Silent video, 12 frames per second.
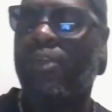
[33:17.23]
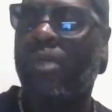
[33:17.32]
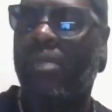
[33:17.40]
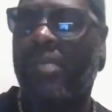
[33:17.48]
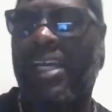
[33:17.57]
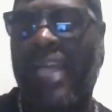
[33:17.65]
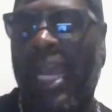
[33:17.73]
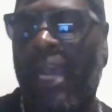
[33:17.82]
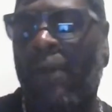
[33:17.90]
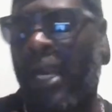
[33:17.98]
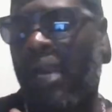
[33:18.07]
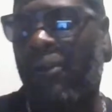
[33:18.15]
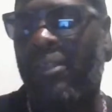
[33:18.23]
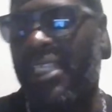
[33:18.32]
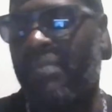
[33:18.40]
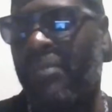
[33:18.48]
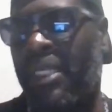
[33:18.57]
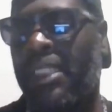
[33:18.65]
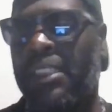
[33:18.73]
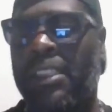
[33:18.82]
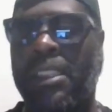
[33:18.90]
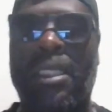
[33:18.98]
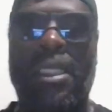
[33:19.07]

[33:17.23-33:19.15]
one, about an hour and 10 minutes.